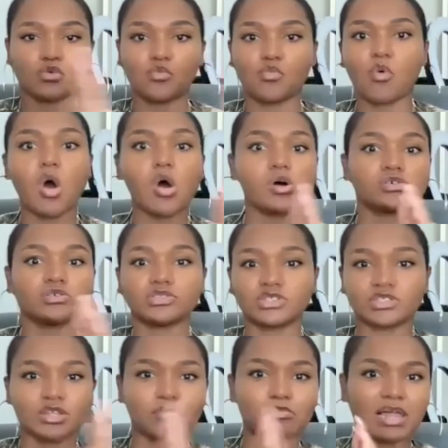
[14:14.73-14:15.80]
walls
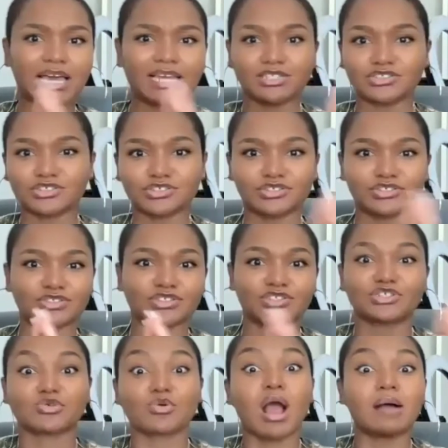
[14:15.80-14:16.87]
and the blinders and the
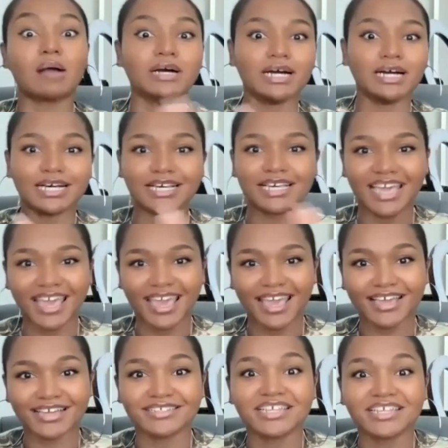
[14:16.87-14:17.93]
trauma
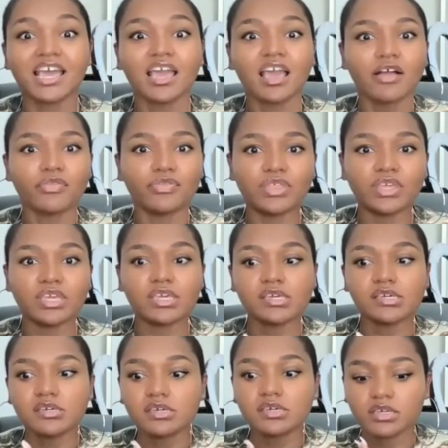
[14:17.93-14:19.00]
and
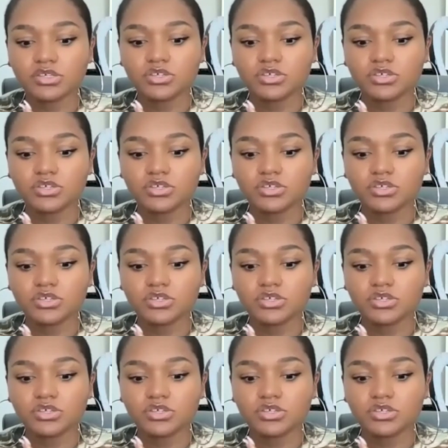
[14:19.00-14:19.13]
the,